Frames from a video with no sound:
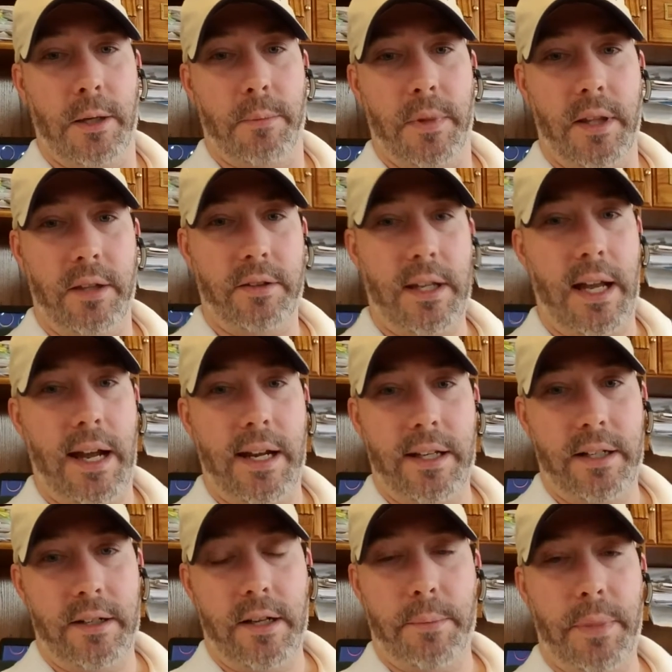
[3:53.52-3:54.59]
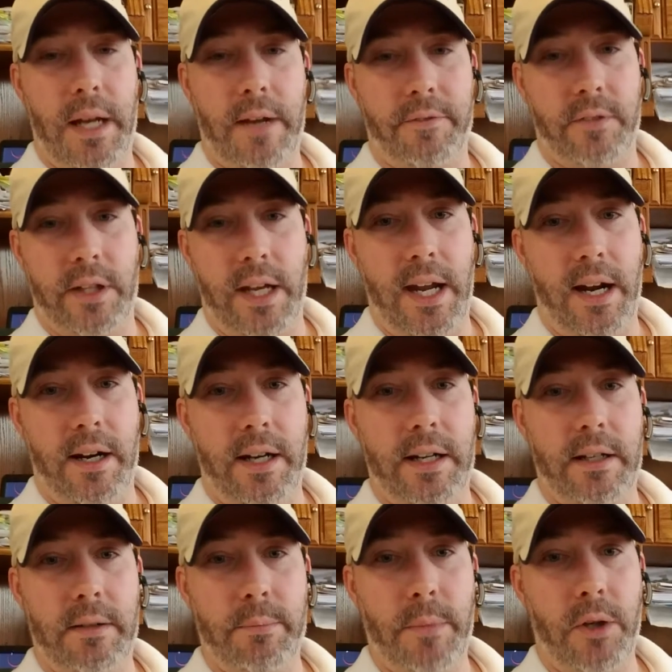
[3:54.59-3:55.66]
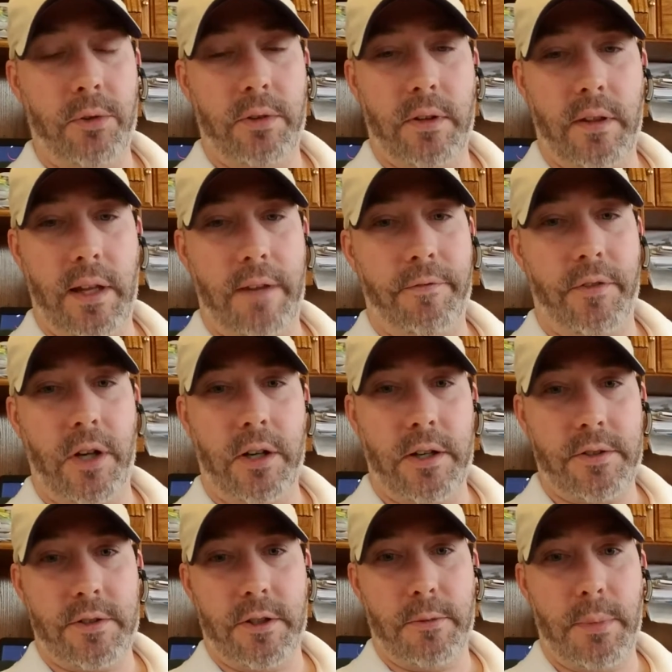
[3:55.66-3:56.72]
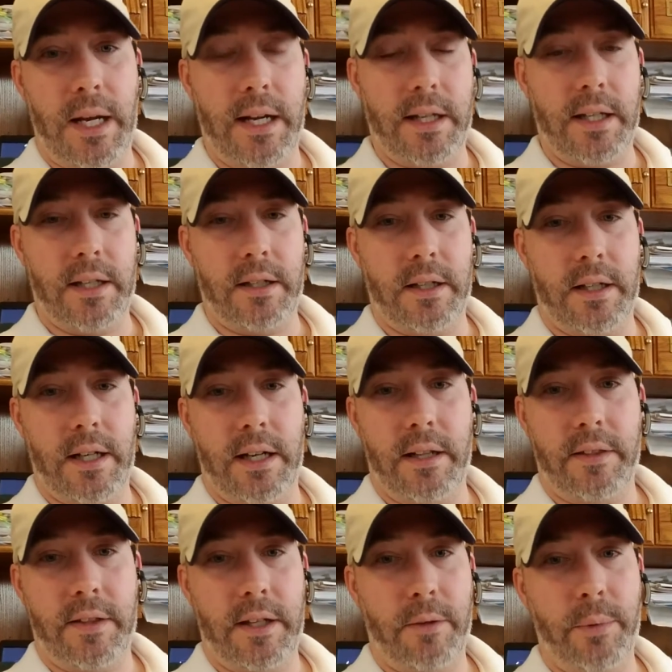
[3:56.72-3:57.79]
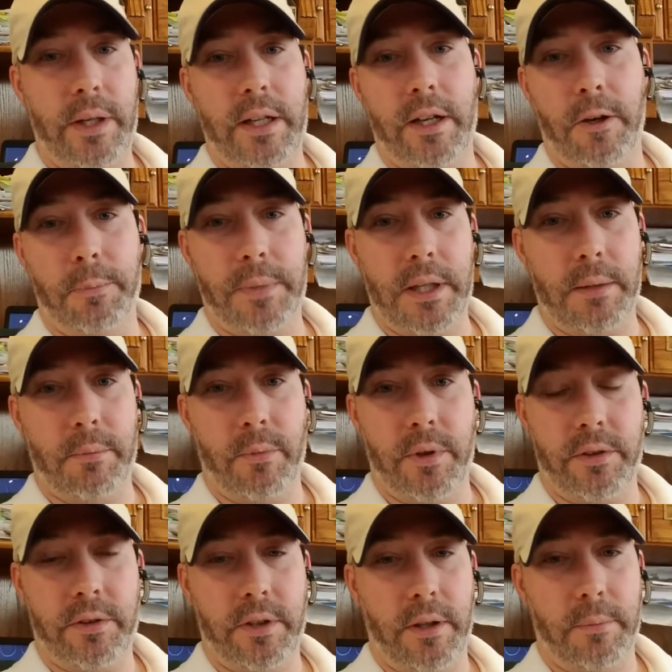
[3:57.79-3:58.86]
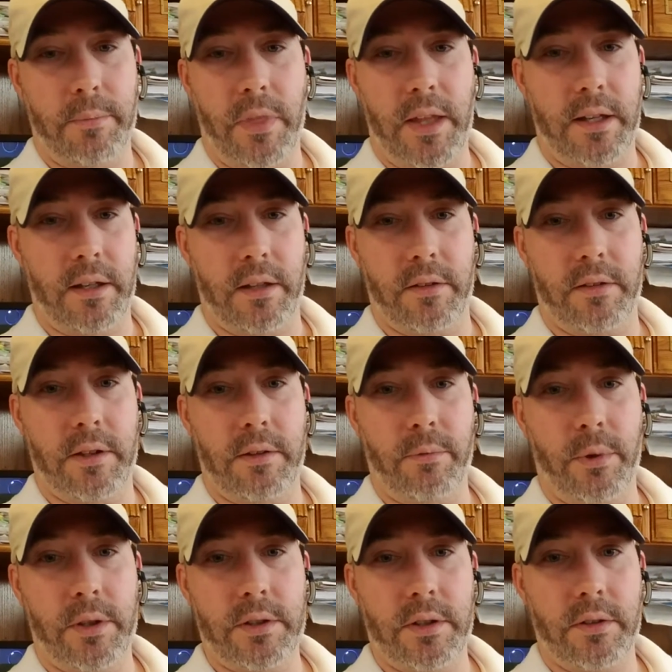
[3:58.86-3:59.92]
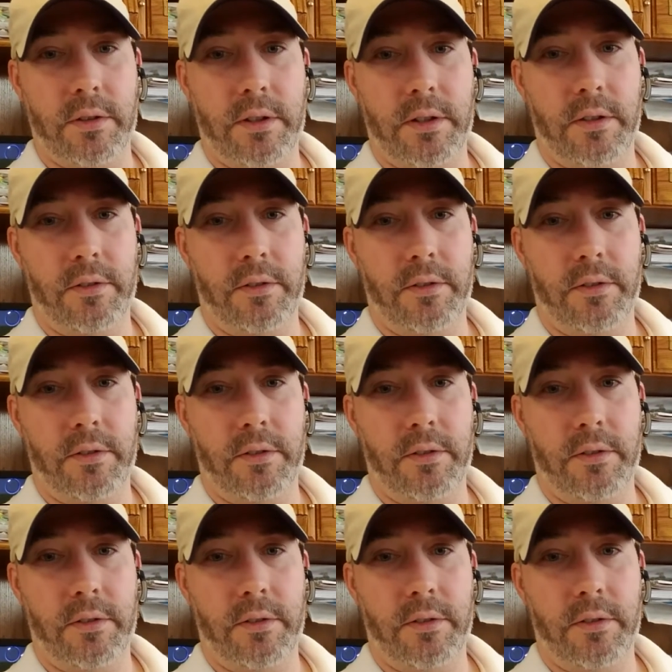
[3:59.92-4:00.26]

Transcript: But this guy ended up having to carry most of that furniture back in. I think we helped him with some things that were just